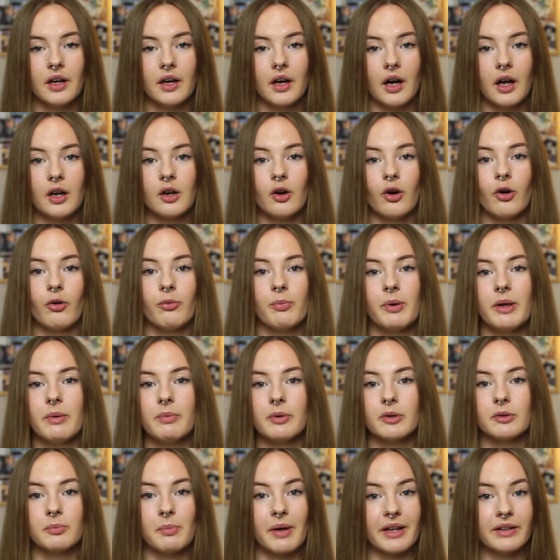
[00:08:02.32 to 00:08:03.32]
a lot of
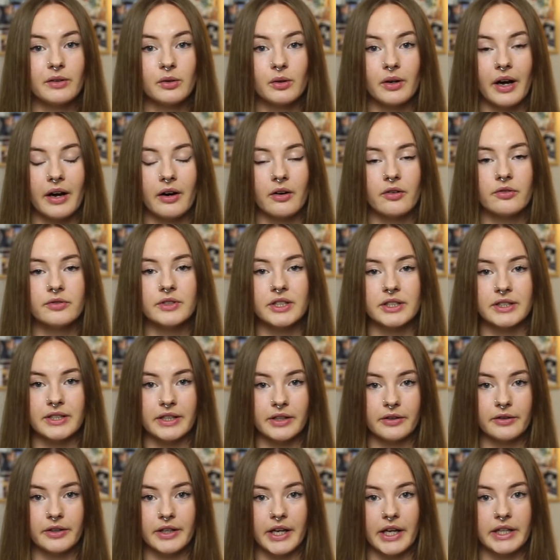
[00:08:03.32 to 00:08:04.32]
people's mental health
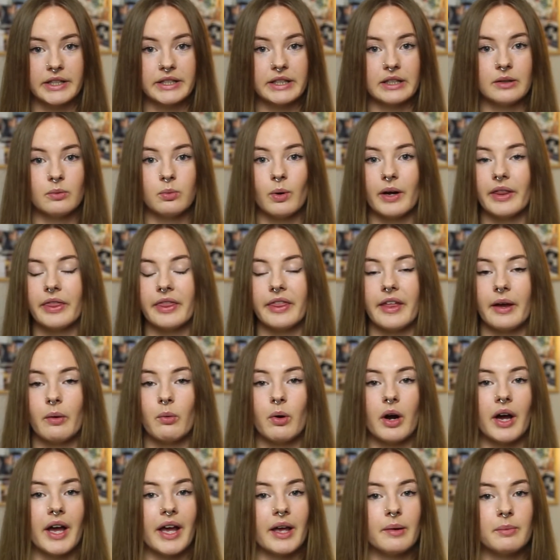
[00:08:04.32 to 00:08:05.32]
deteriorated when they
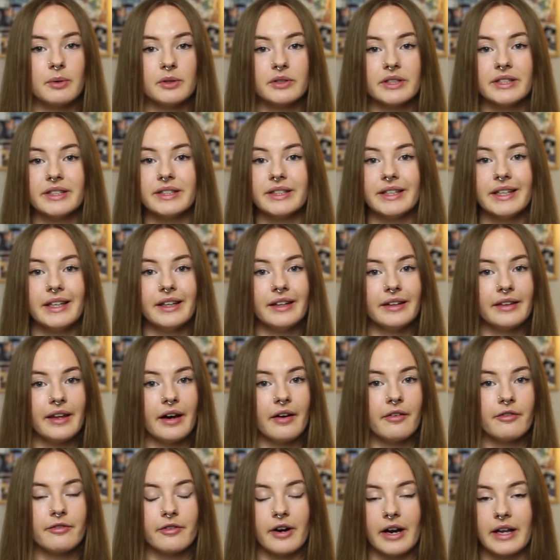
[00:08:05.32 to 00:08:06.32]
weren't able to see
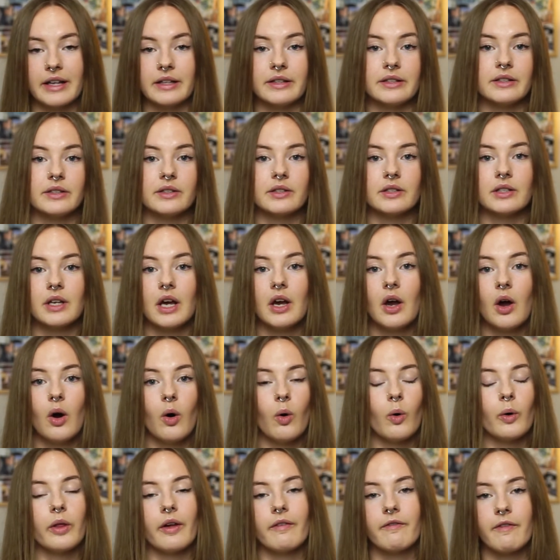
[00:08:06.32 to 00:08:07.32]
their friends
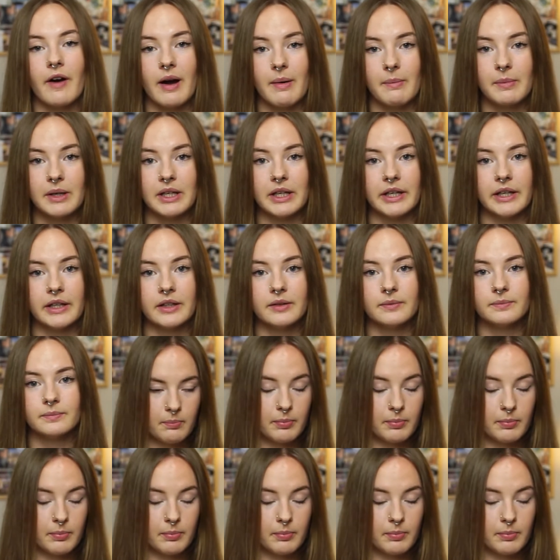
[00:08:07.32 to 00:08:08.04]
or their family.